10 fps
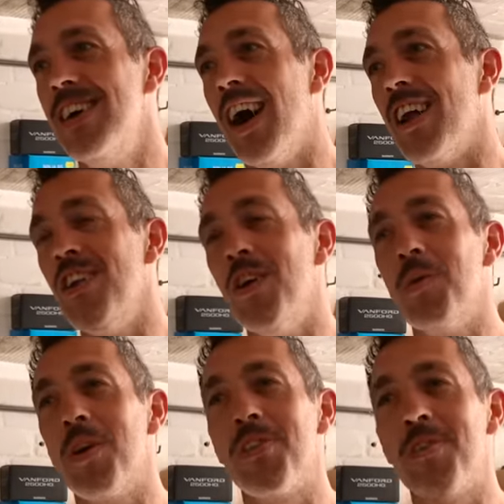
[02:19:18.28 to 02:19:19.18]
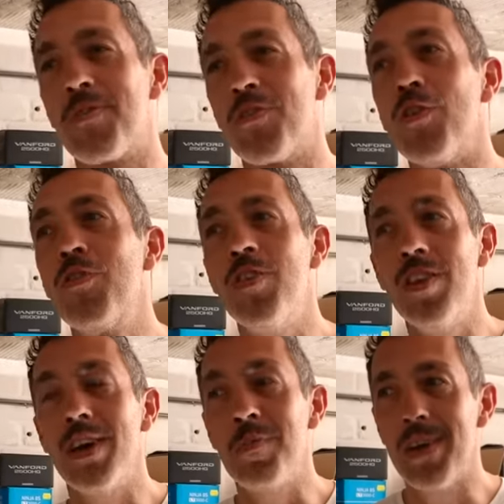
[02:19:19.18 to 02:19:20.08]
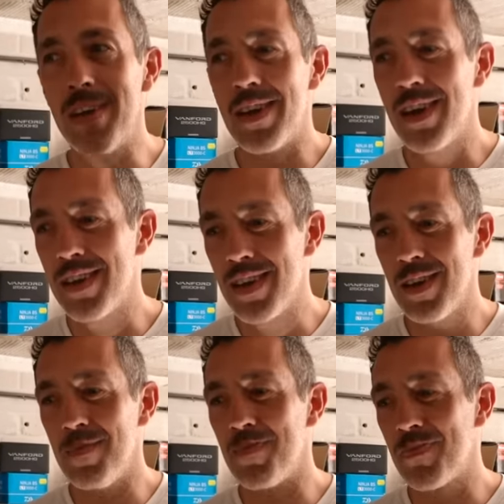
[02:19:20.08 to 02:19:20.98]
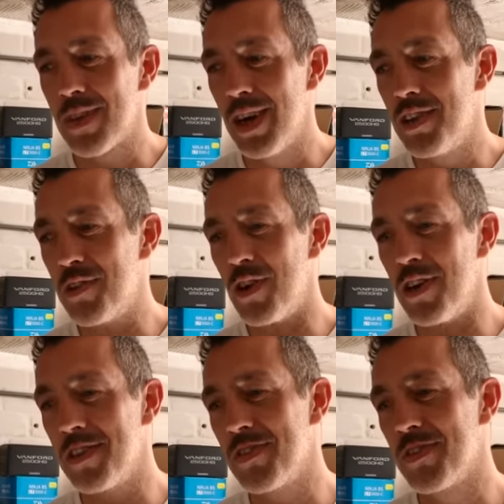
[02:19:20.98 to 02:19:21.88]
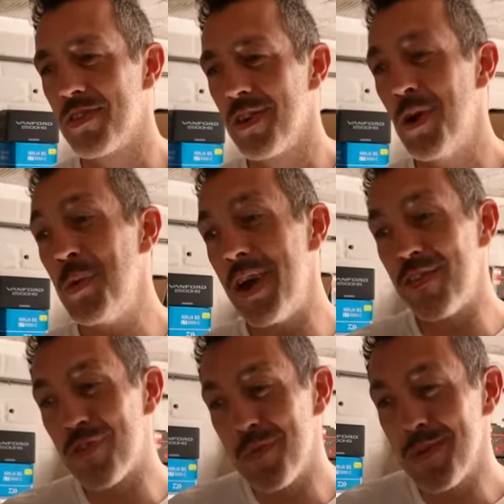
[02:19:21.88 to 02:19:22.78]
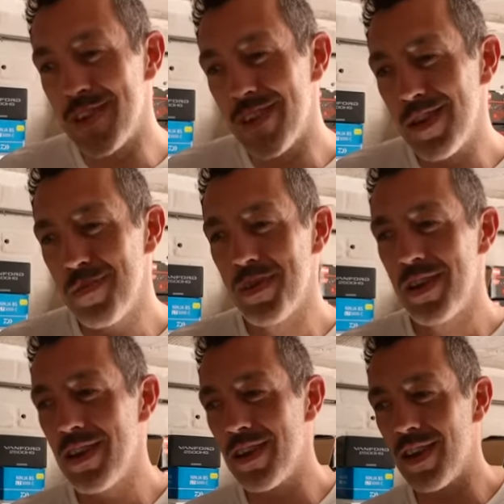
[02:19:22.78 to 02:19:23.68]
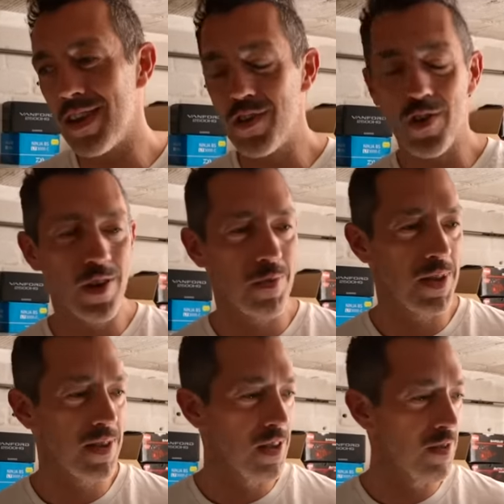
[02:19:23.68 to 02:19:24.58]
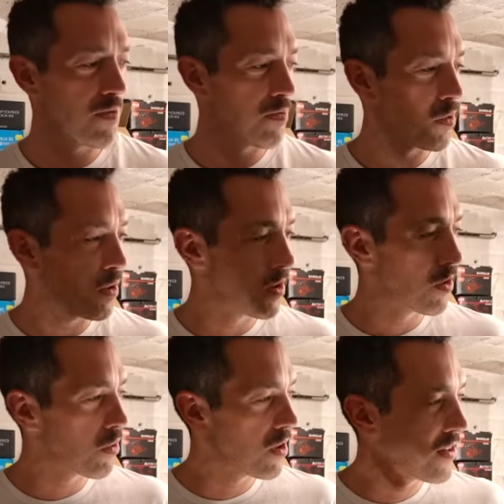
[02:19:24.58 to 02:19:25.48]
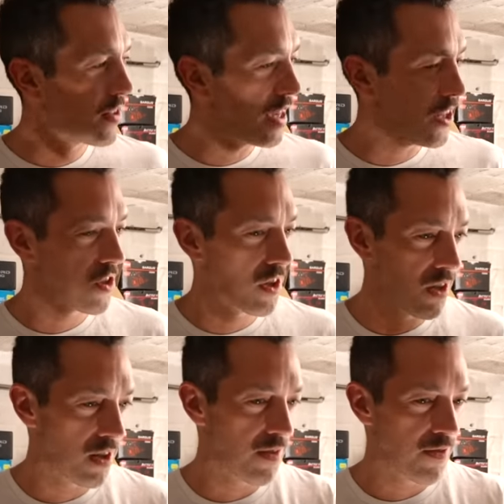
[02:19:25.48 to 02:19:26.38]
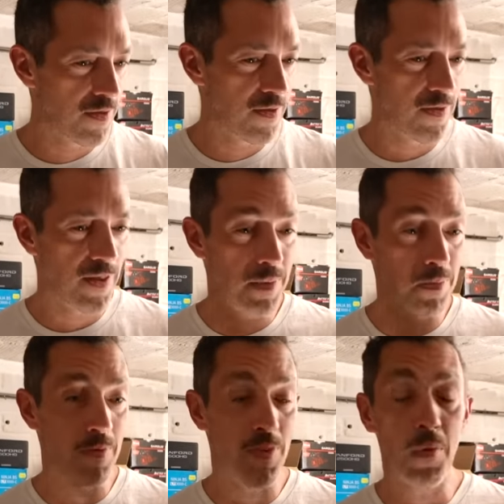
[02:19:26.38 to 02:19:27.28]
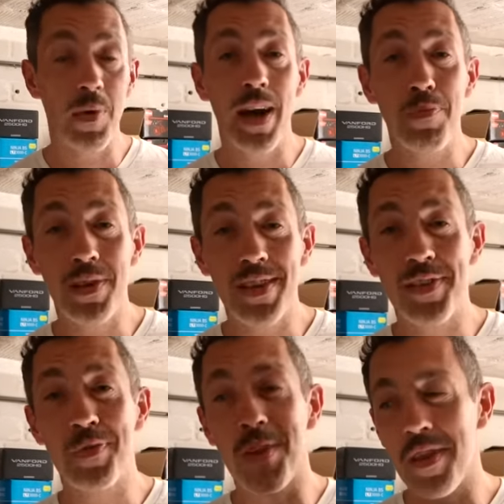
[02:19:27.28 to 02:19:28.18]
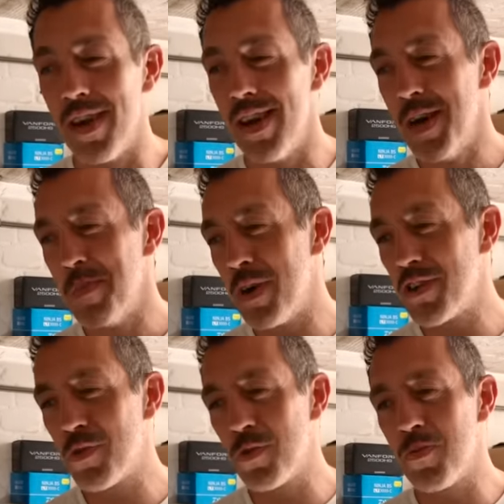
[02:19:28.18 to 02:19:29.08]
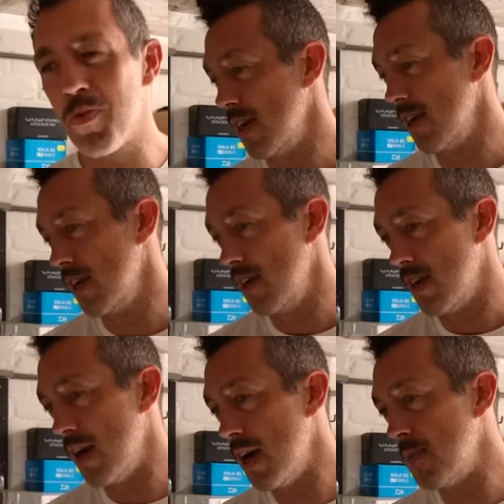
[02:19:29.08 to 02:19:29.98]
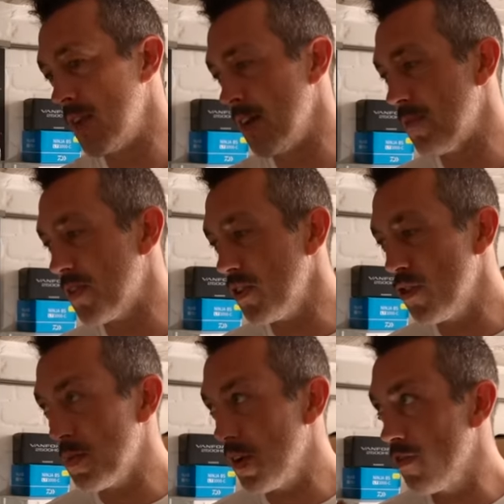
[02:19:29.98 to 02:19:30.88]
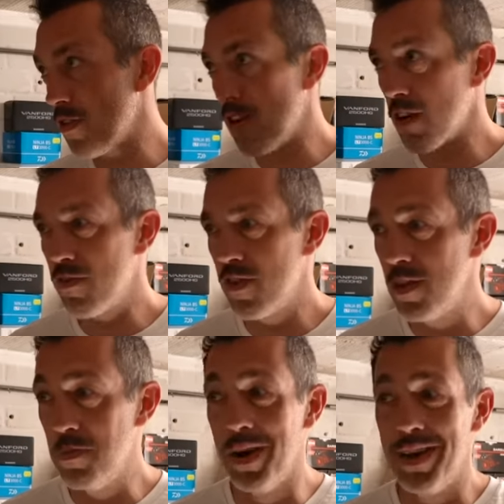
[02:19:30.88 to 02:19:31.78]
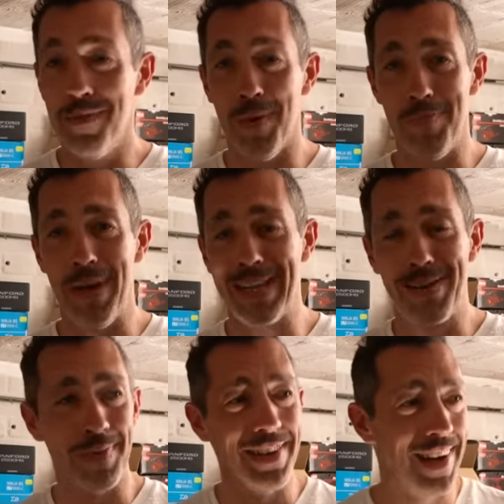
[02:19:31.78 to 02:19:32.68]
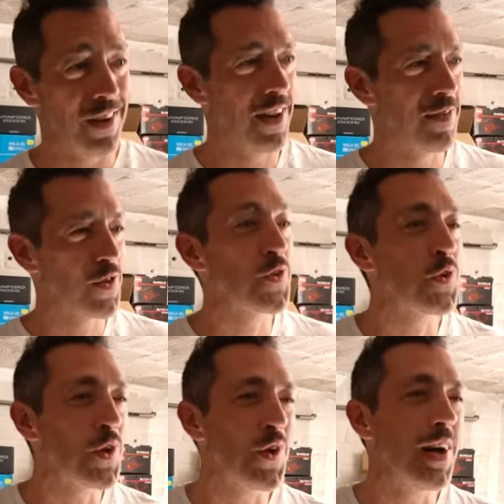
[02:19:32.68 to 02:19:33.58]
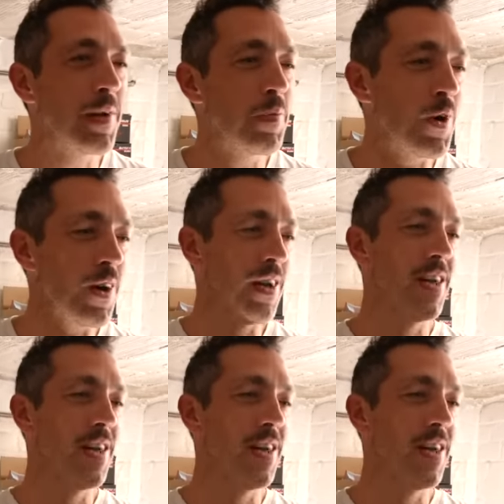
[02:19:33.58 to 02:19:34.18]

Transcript: I don't know, it wasn't fulfilling me, and I turned away from it a little bit and like turned myself more towards nature and found my happiness with mushrooms. Yeah, I mean, I'm still doing my photography in my basement. I don't have a studio anymore.